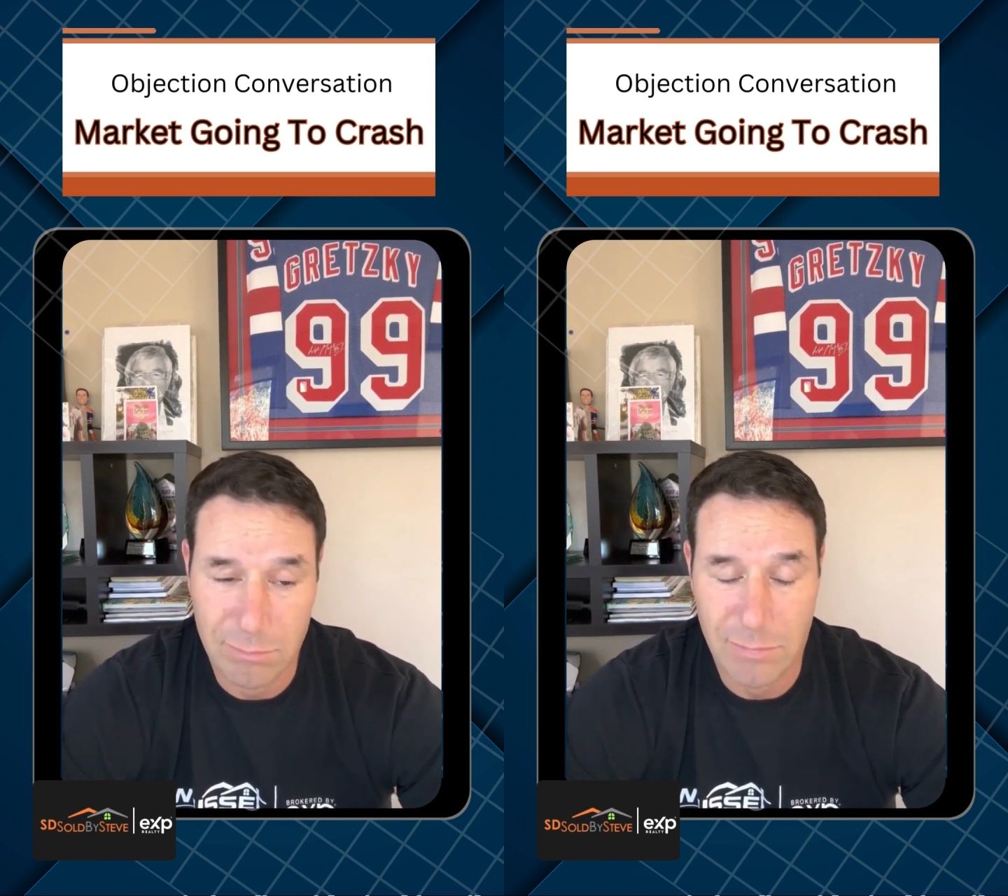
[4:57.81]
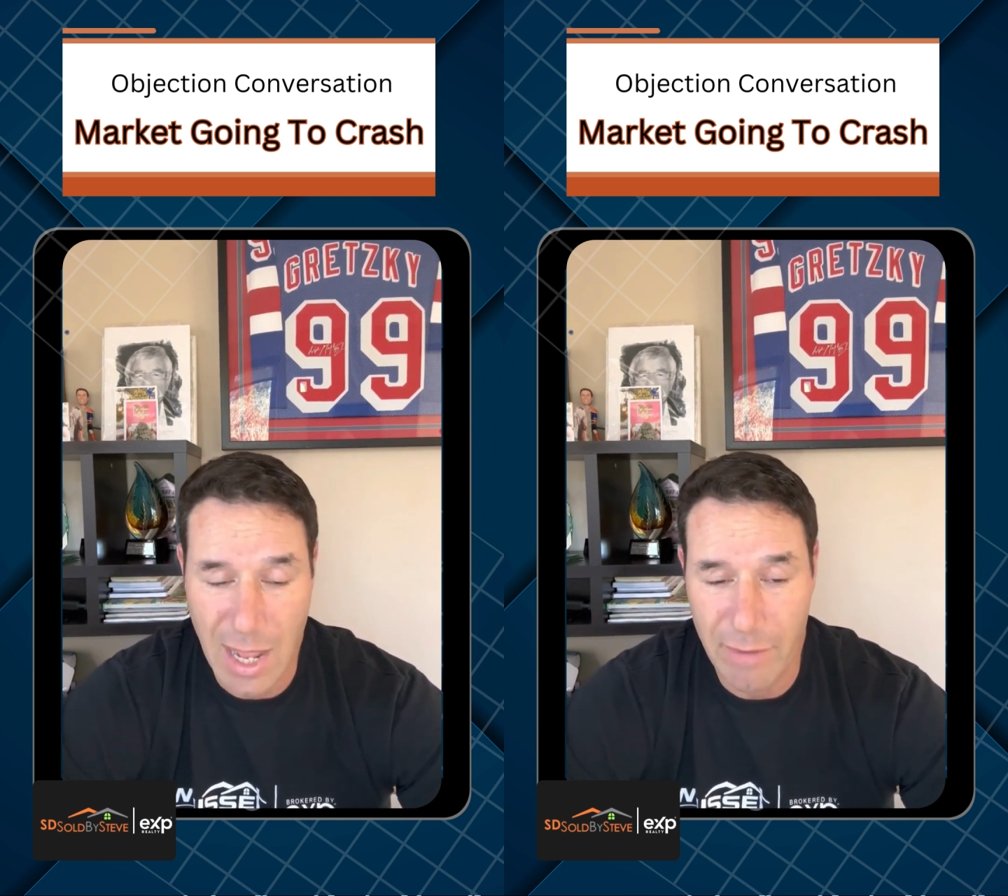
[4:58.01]

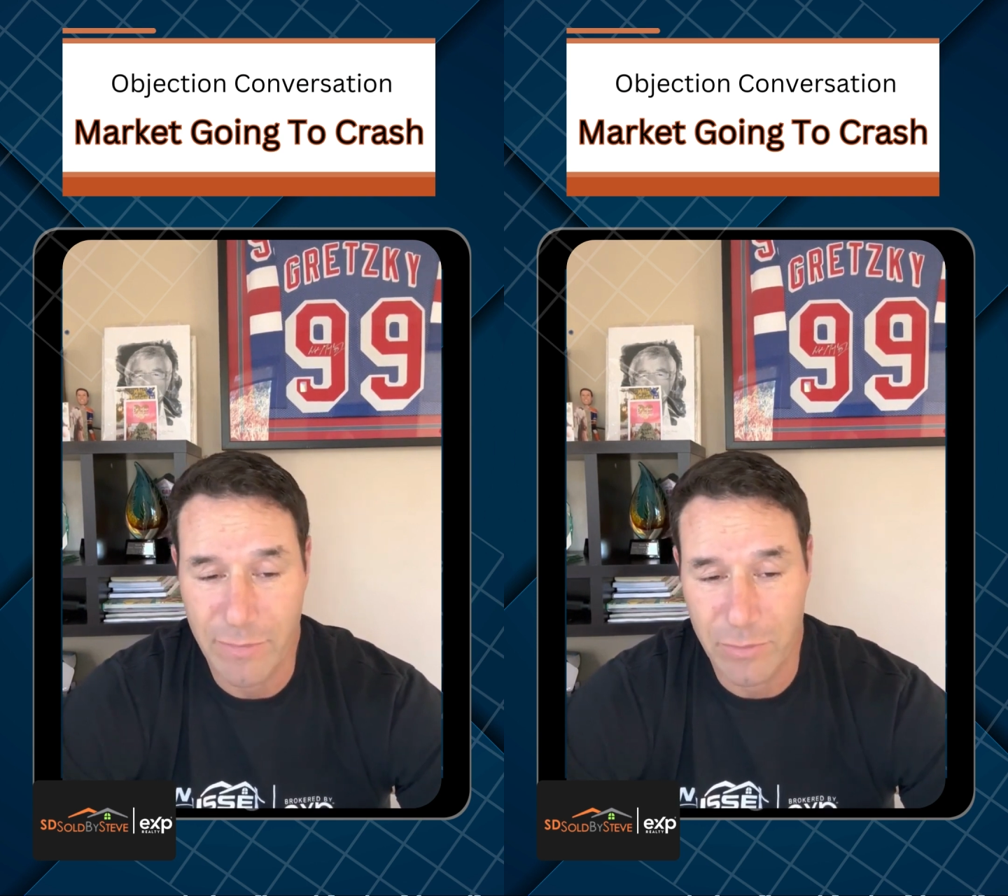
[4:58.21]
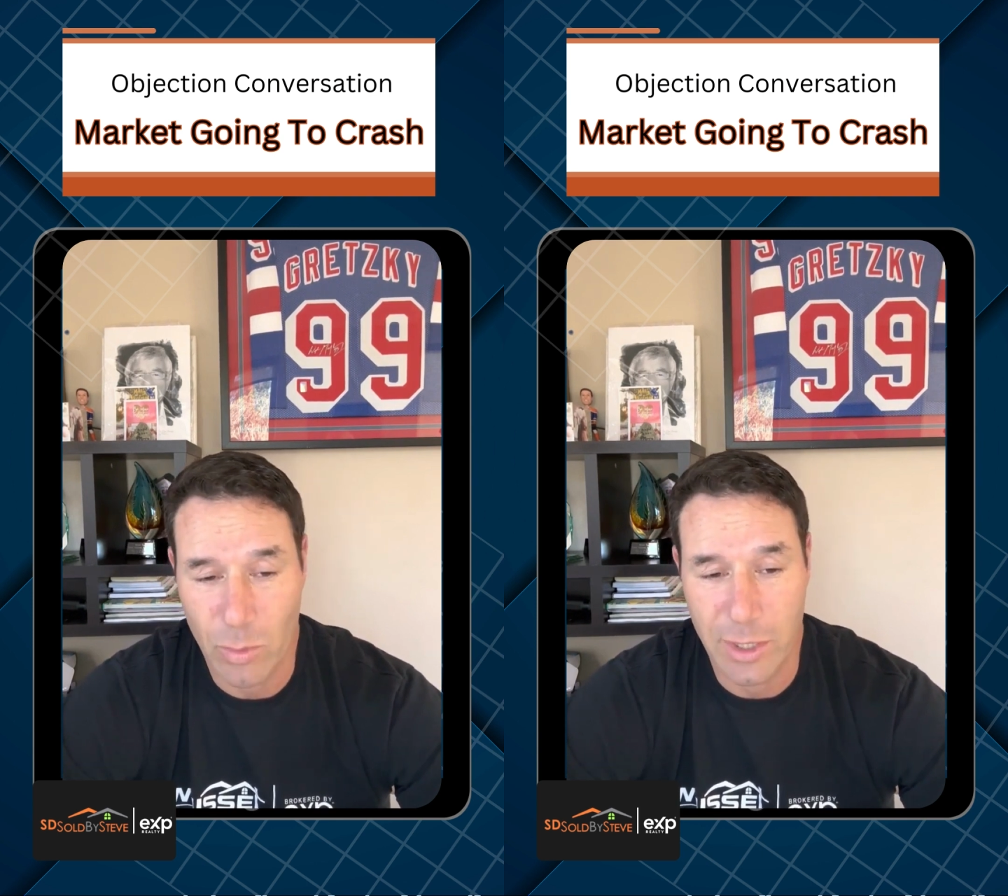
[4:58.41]
half
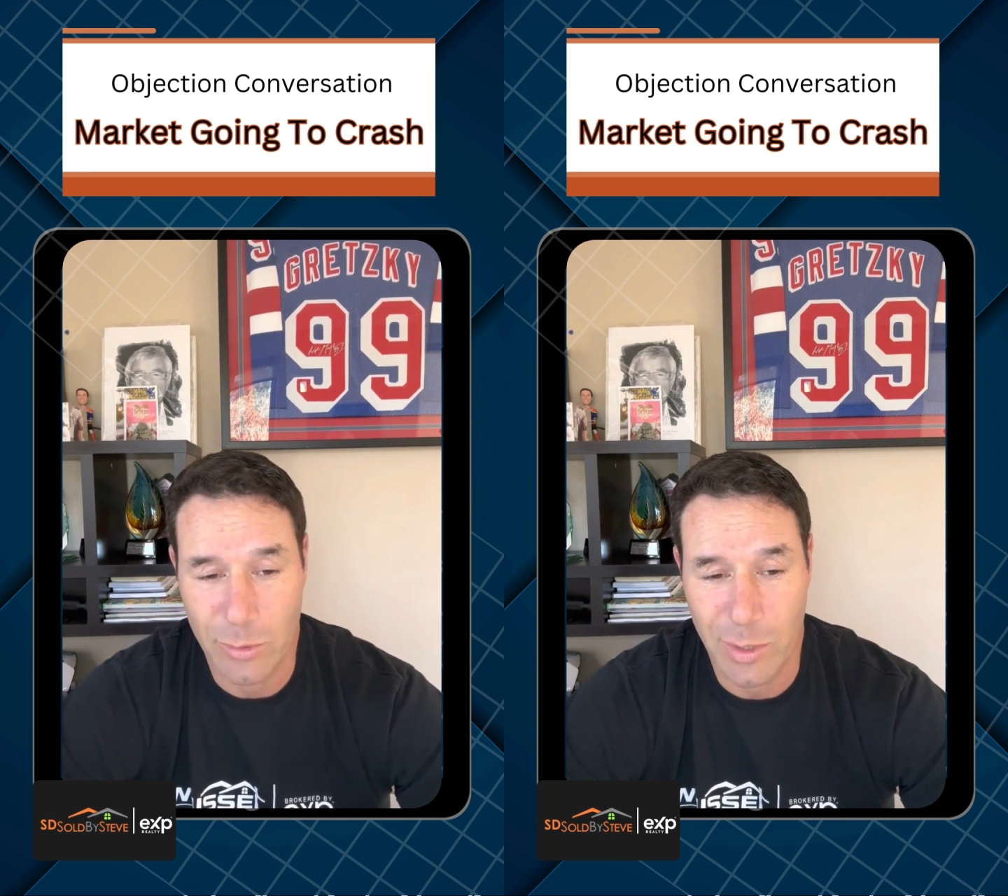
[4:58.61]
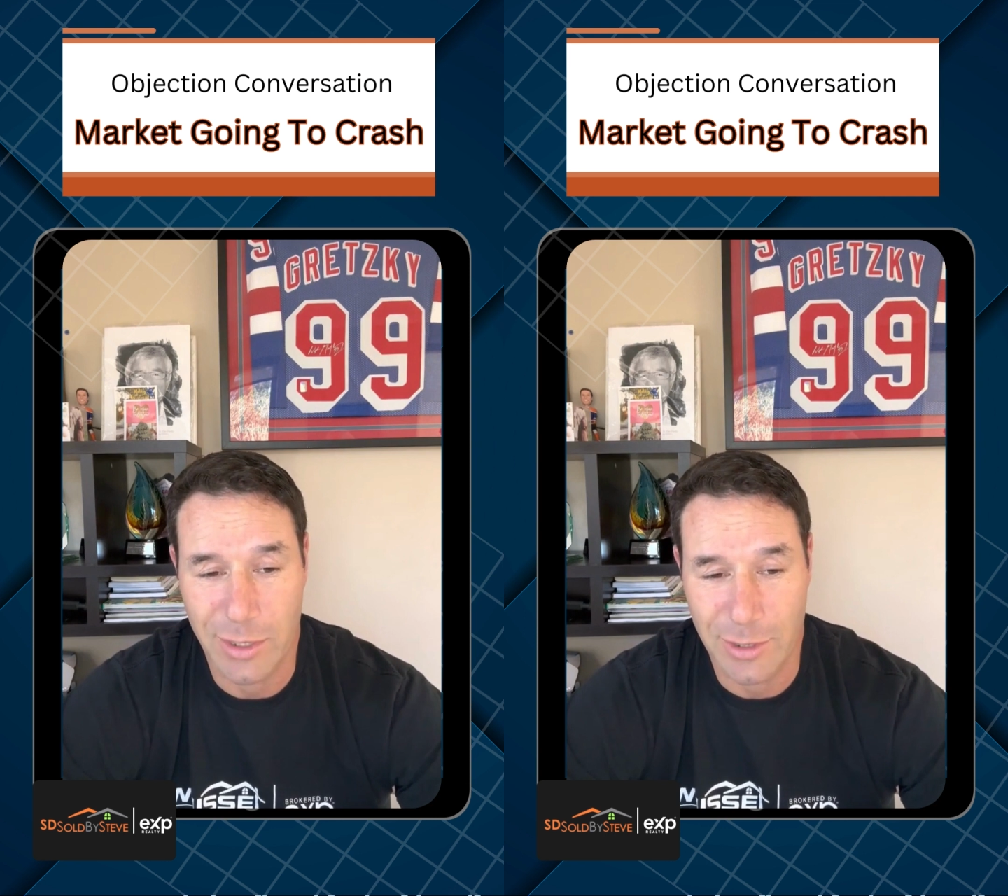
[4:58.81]
of
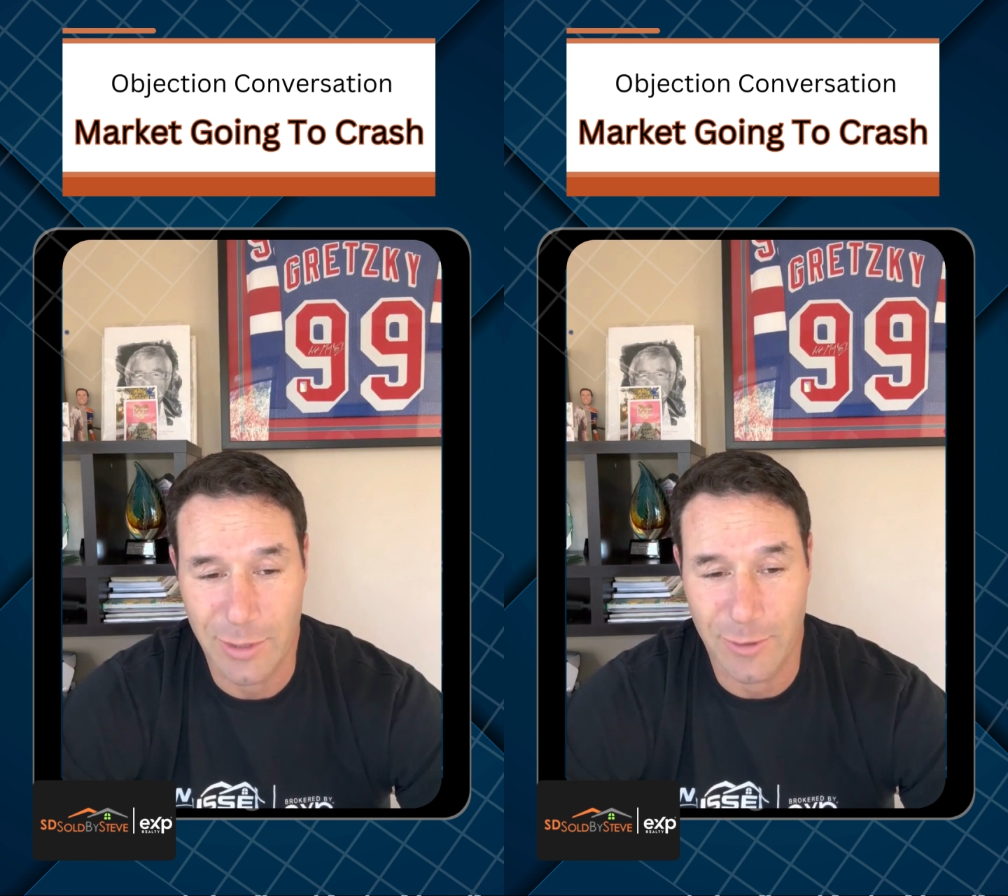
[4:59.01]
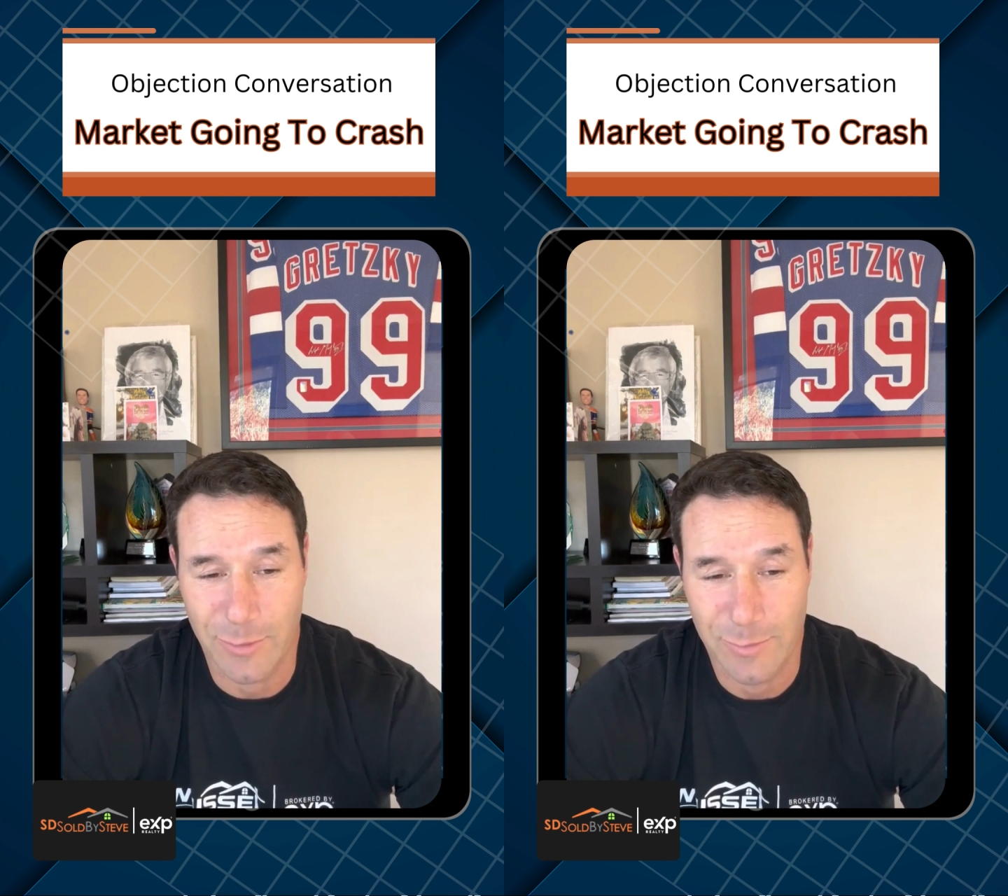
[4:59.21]

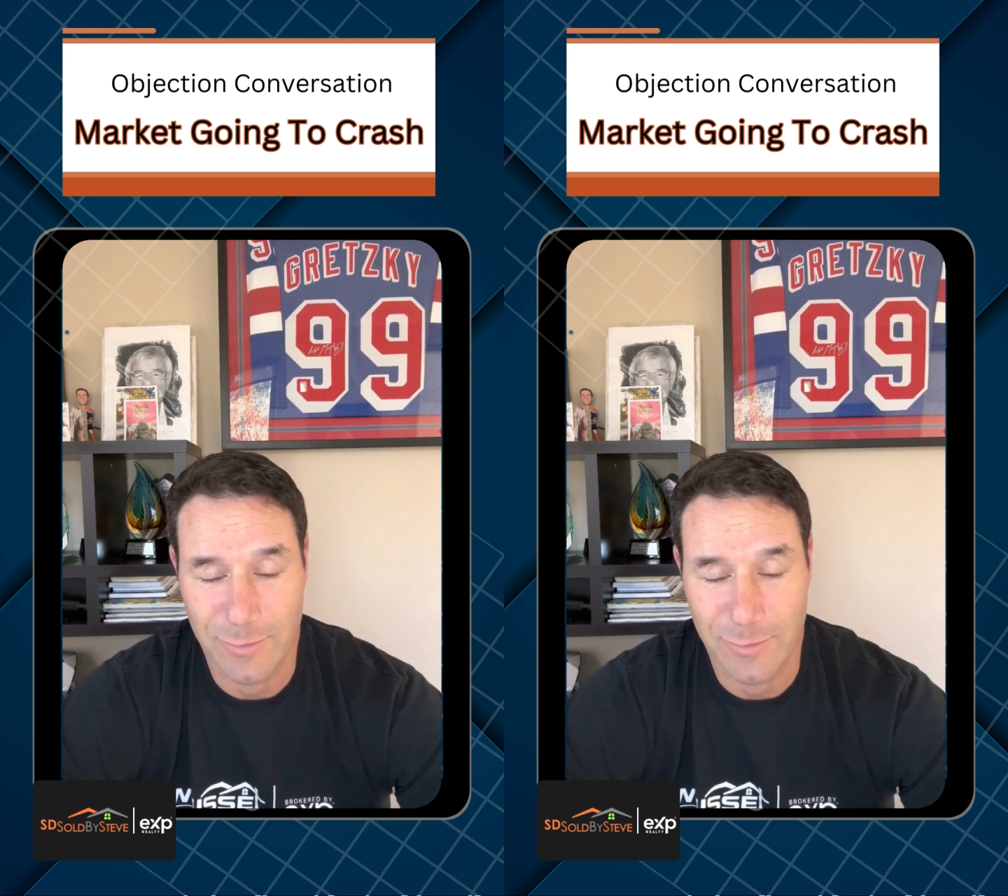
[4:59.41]
2022?